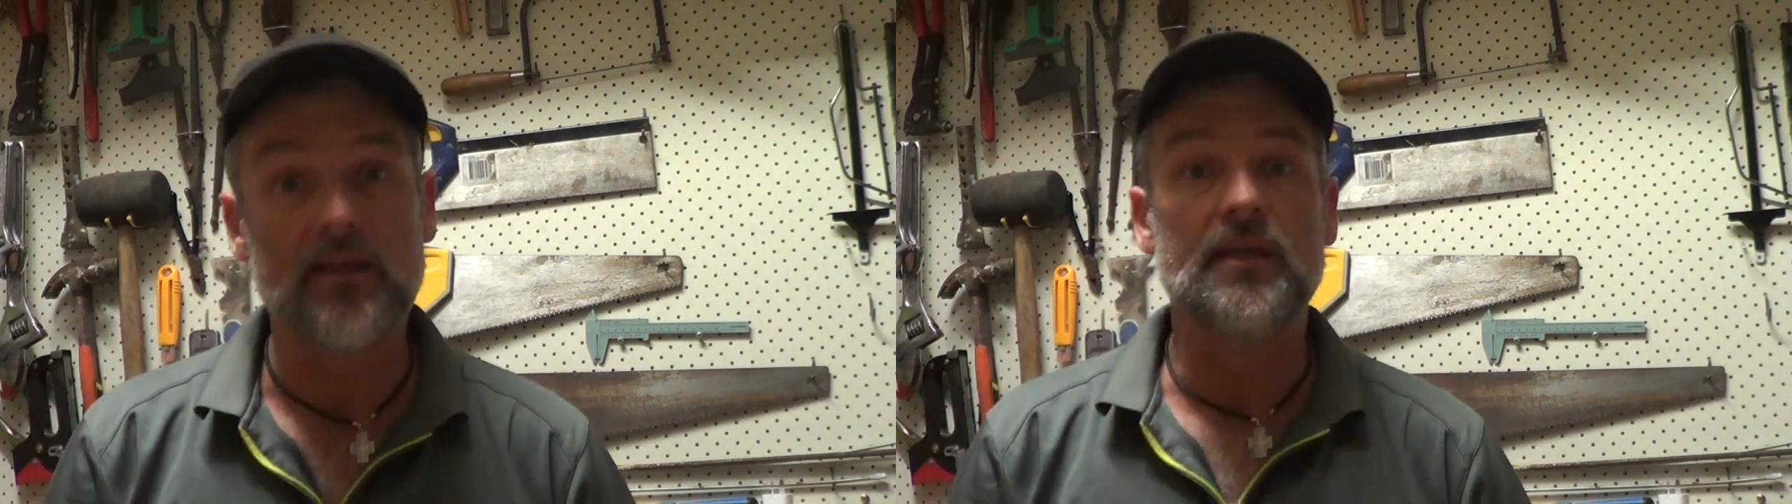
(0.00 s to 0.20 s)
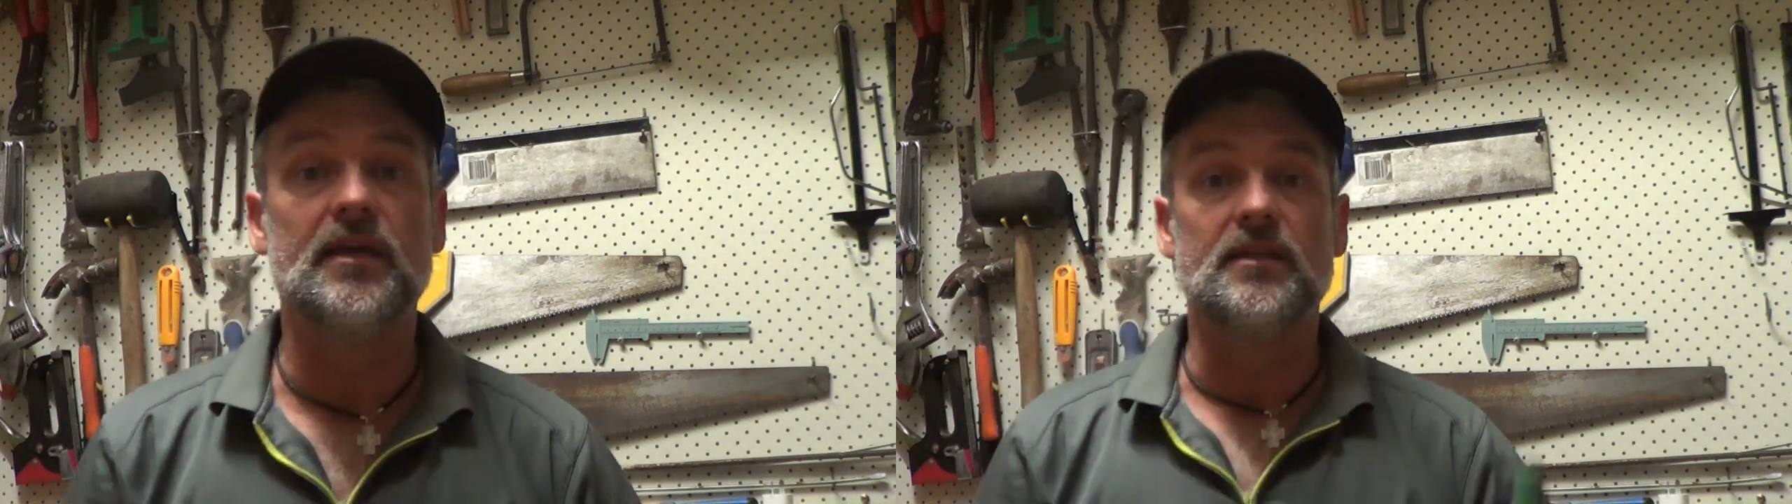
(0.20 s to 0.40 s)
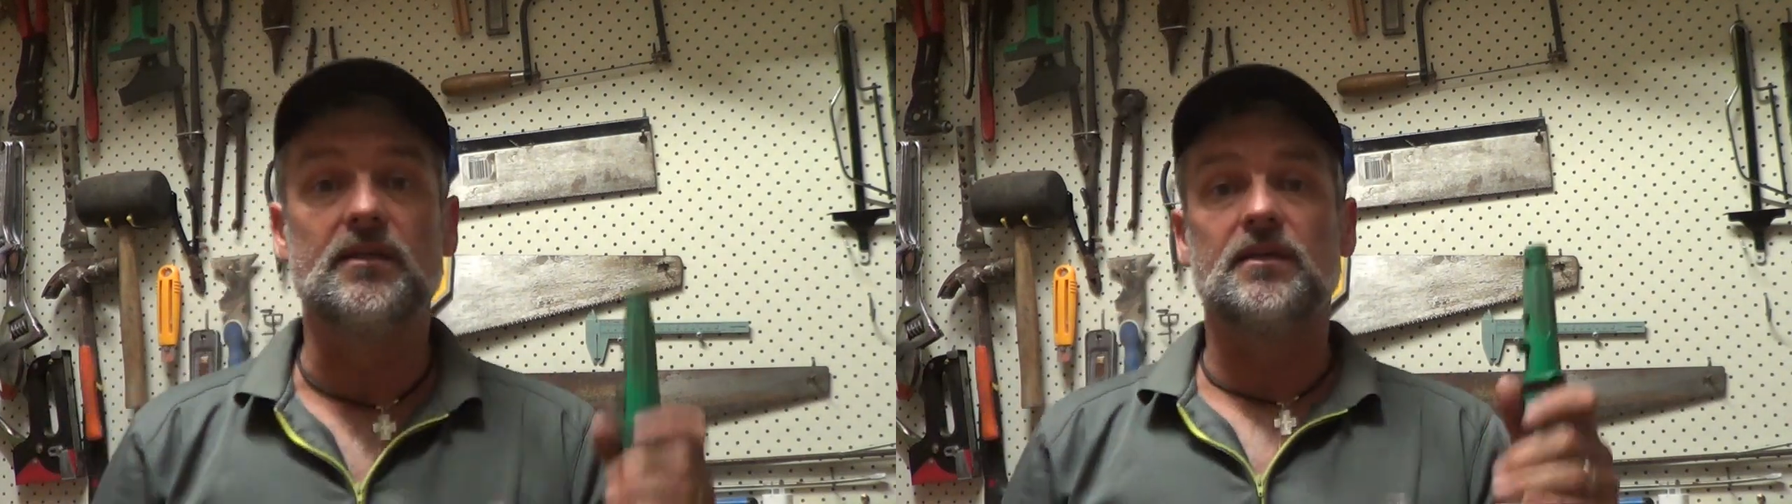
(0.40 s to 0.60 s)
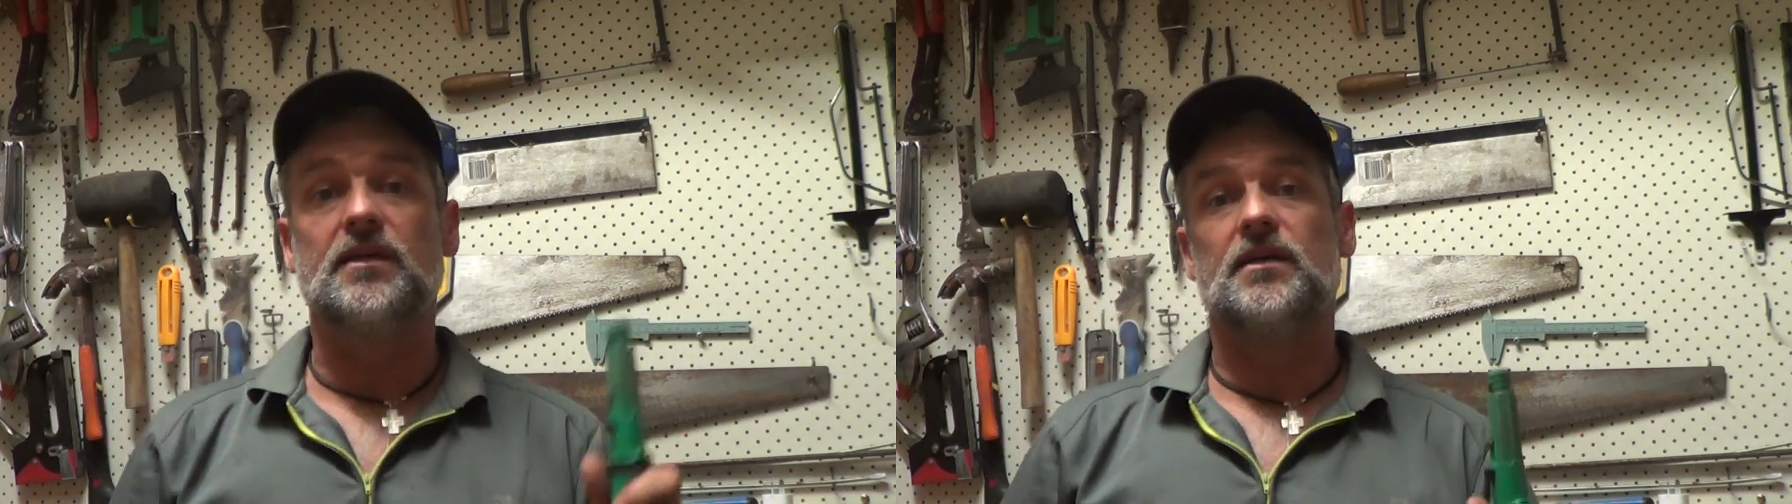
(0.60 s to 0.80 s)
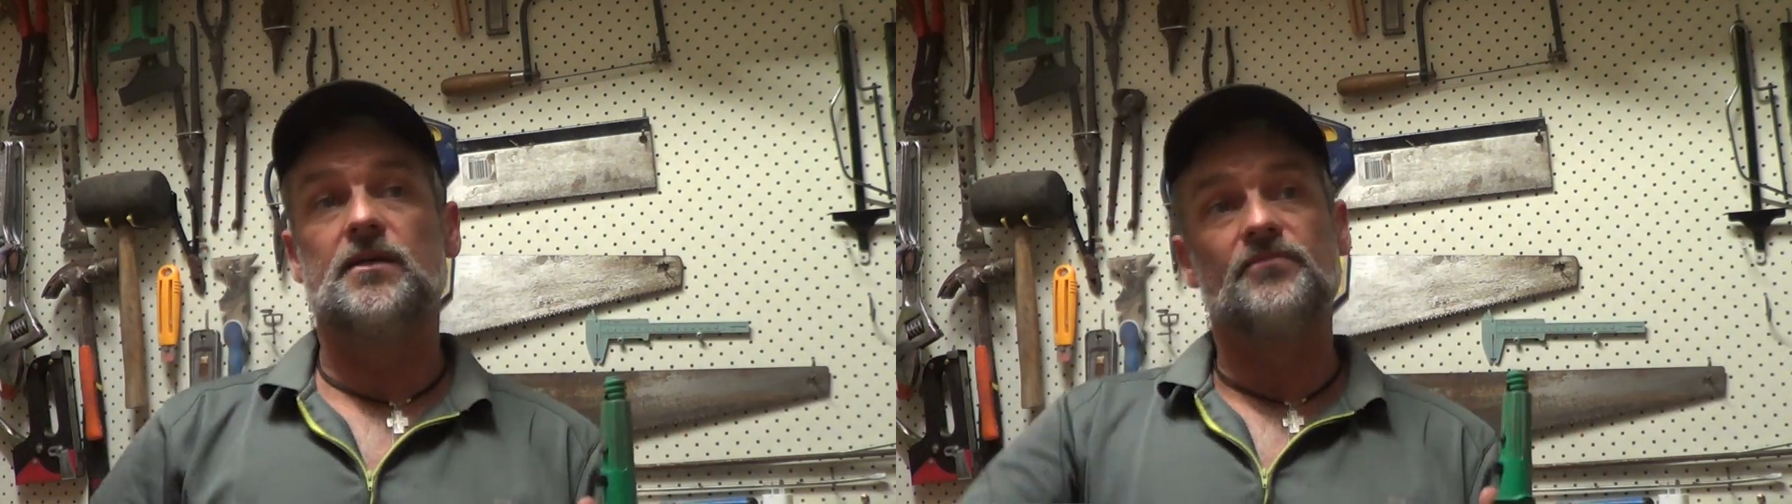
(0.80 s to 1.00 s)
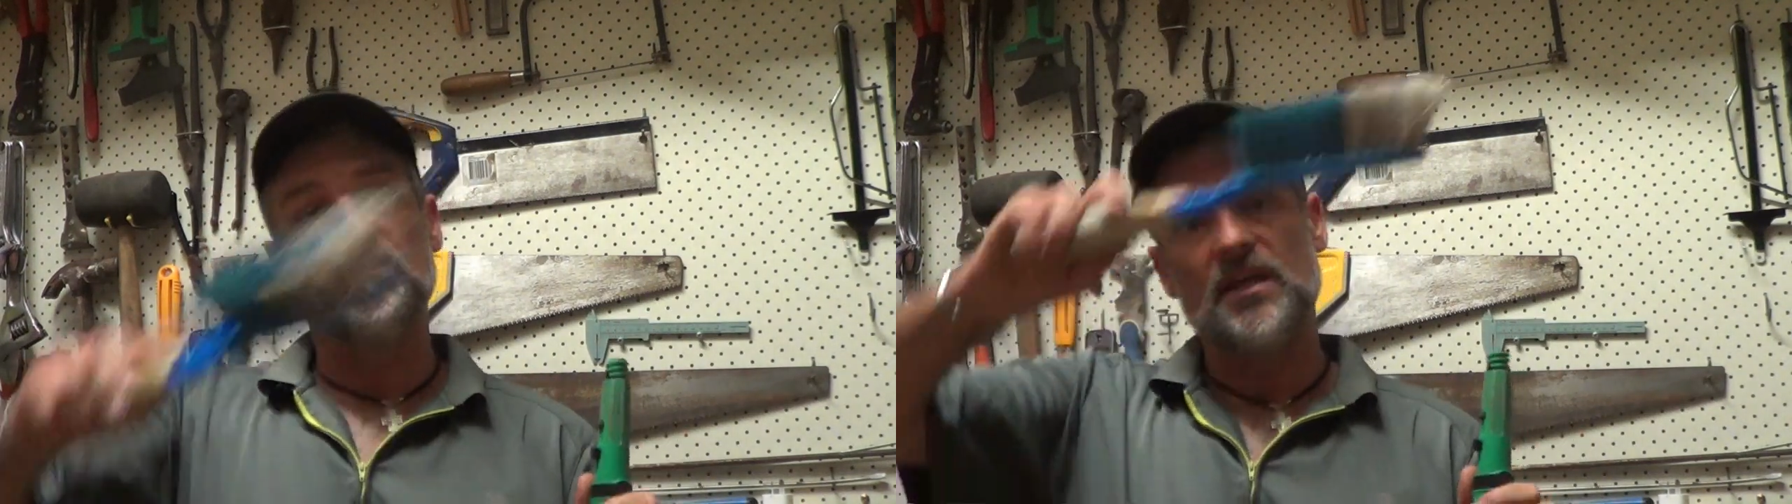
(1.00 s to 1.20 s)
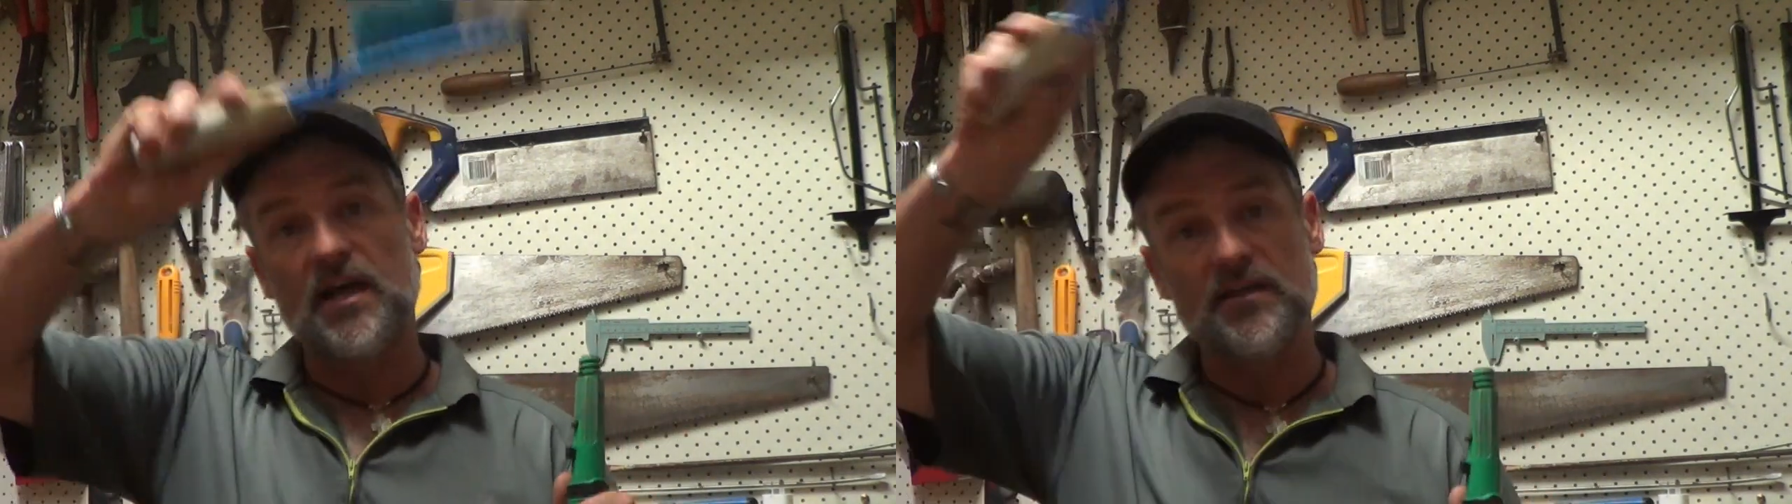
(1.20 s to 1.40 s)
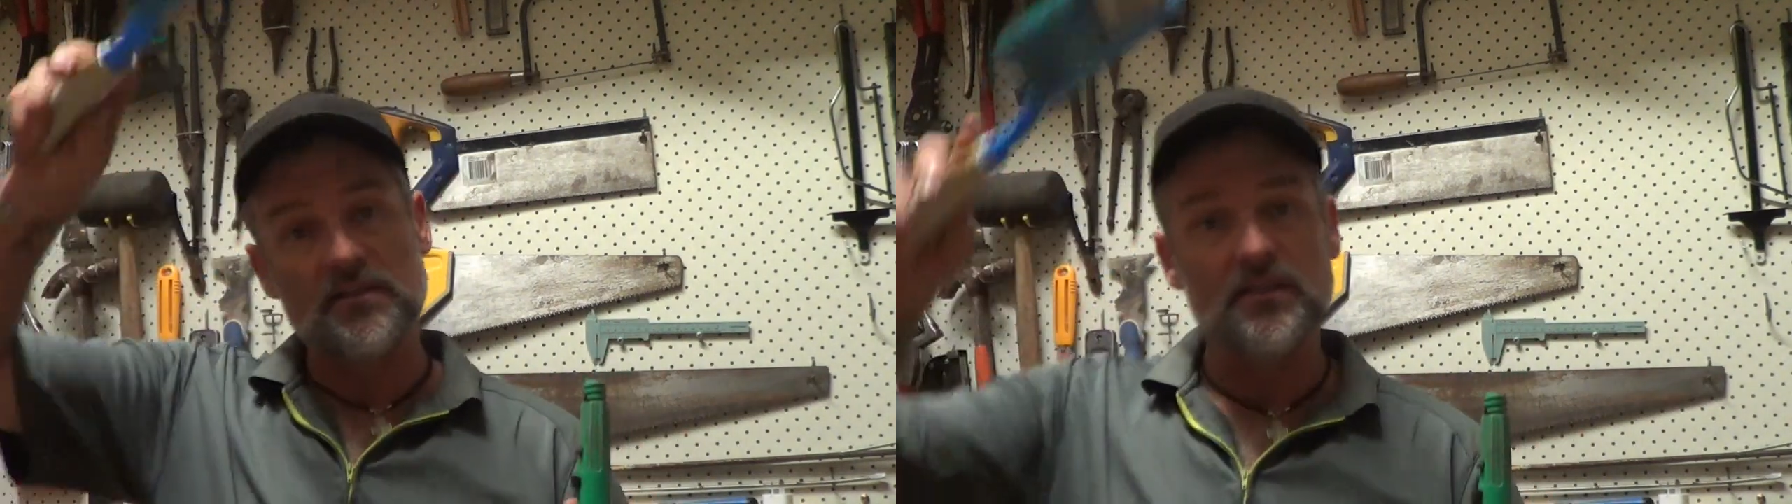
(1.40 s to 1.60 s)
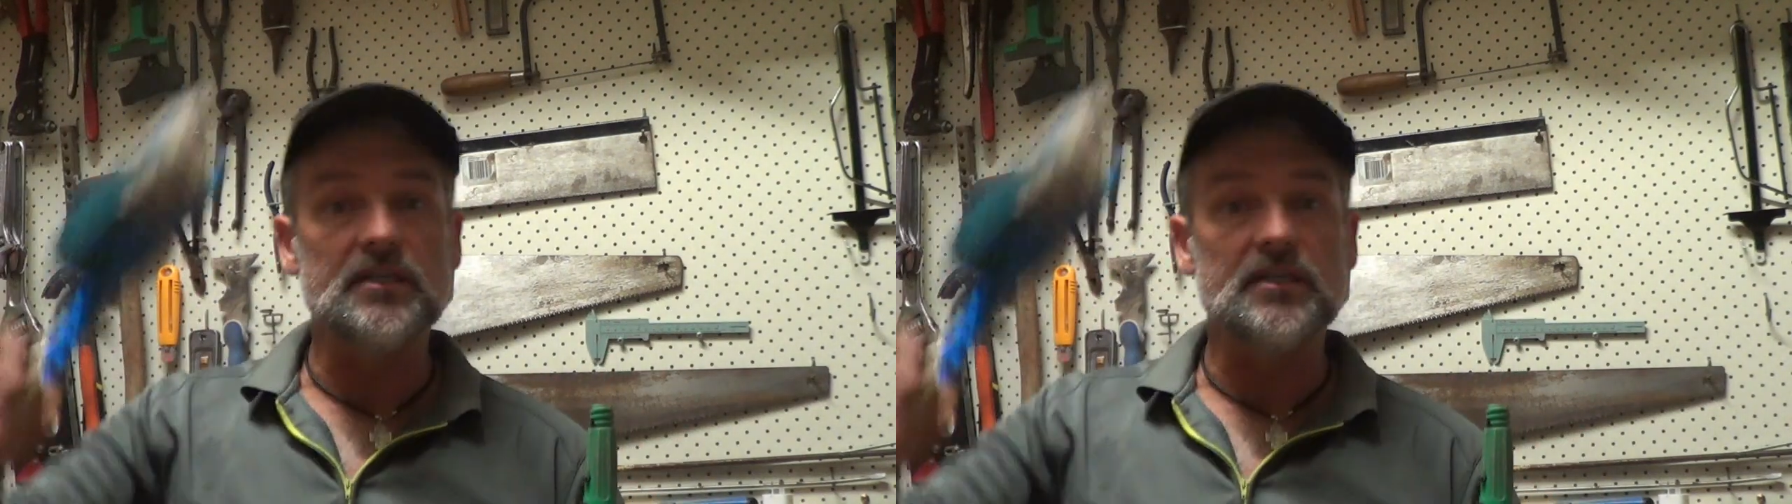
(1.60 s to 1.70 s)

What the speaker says: get the under the